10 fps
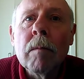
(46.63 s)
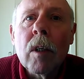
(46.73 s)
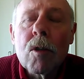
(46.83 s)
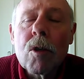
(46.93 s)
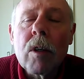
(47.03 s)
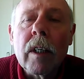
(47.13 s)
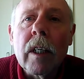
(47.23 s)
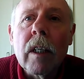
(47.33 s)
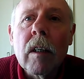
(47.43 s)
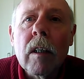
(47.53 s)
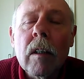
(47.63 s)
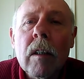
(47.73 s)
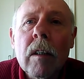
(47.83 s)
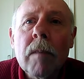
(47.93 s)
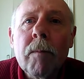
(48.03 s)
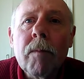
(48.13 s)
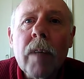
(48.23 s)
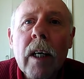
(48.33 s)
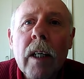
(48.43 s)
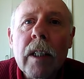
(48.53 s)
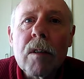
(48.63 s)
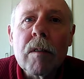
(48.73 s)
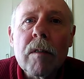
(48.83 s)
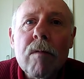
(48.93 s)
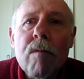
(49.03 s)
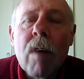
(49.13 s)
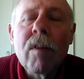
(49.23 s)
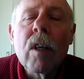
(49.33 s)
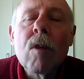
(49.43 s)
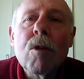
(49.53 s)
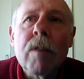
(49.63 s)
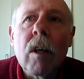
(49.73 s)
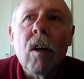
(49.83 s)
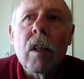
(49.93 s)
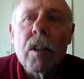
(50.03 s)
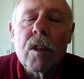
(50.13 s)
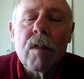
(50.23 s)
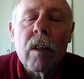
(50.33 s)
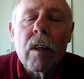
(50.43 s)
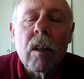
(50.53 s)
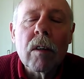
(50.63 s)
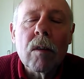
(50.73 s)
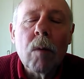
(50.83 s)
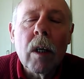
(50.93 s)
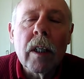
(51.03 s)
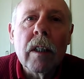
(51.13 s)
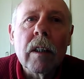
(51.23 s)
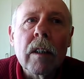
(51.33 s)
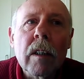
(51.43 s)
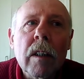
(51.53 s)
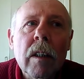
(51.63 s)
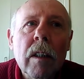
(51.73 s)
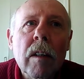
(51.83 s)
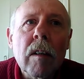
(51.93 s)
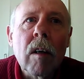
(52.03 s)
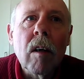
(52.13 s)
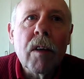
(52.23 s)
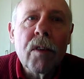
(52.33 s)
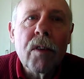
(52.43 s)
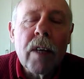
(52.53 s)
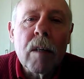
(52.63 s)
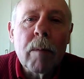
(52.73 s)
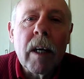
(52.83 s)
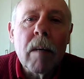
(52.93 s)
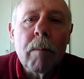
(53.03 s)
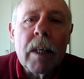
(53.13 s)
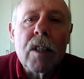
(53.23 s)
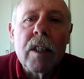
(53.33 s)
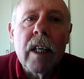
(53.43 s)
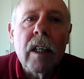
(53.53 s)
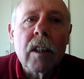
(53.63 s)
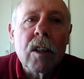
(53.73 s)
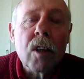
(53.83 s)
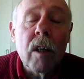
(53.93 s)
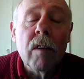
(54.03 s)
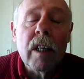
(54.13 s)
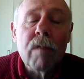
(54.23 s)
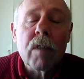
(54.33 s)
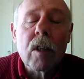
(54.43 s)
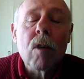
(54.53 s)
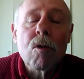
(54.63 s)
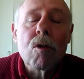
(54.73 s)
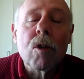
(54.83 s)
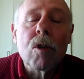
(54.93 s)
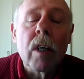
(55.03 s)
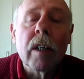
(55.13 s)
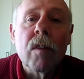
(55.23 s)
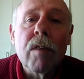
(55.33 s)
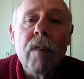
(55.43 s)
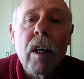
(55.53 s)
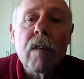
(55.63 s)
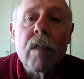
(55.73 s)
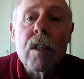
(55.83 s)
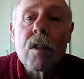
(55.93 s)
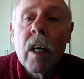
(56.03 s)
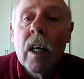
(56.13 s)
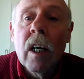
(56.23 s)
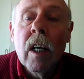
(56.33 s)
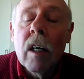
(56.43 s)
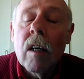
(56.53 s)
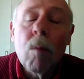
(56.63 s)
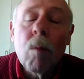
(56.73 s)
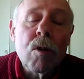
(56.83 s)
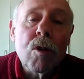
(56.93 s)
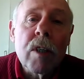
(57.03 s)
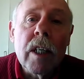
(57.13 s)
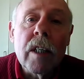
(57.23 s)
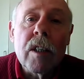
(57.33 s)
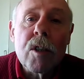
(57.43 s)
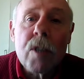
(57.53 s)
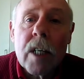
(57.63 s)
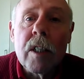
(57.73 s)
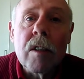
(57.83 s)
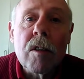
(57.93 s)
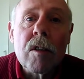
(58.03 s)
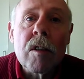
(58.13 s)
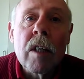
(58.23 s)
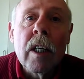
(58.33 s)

I took it, and it revolutionised, if you like, the way I think about betting now, because I only have to concentrate on the favourites, and once you get your settings